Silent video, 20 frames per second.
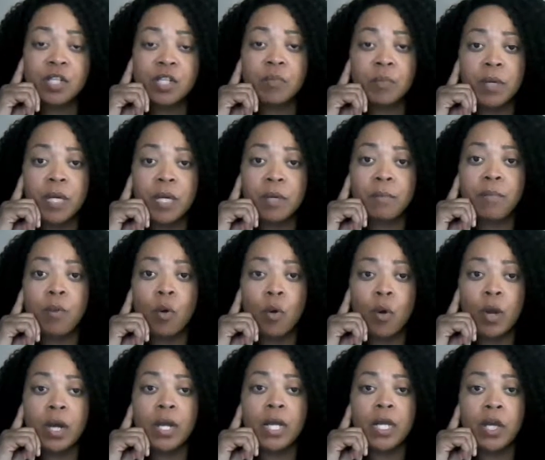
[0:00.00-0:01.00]
me
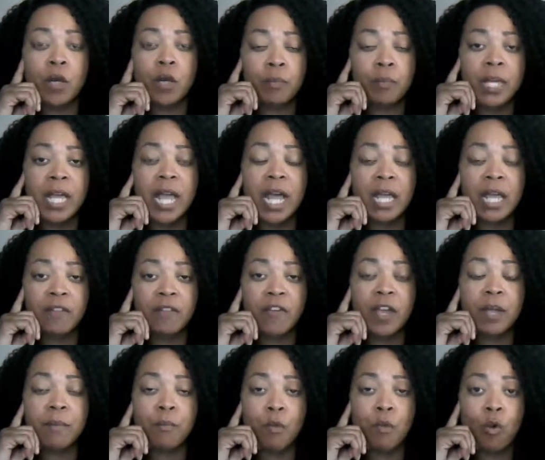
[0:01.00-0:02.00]
more and help me
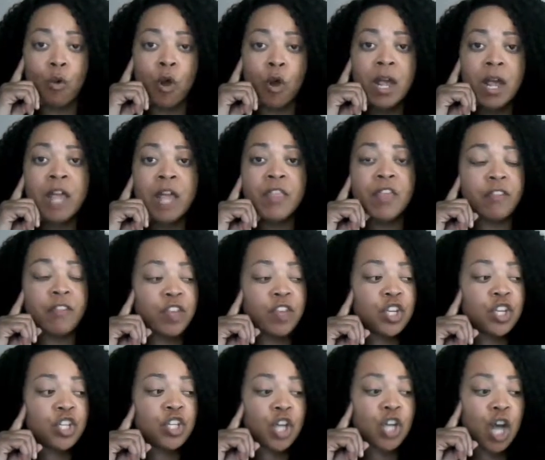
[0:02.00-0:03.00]
elevate more than
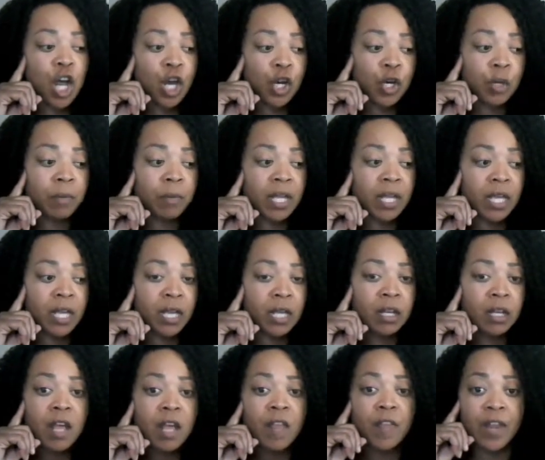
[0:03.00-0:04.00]
these younger
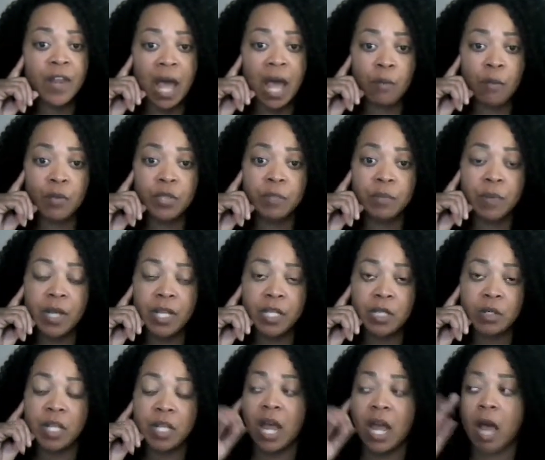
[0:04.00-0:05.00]
men that I was
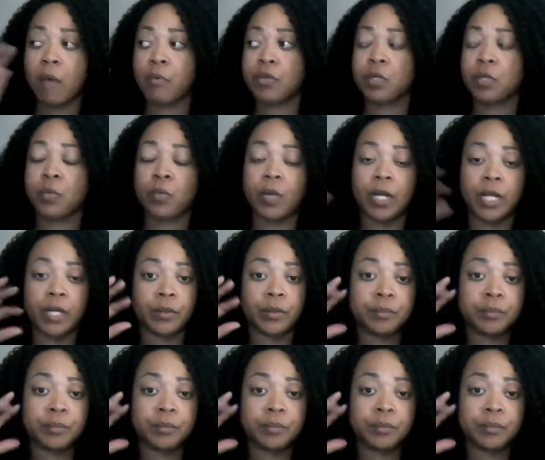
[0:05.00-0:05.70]
around.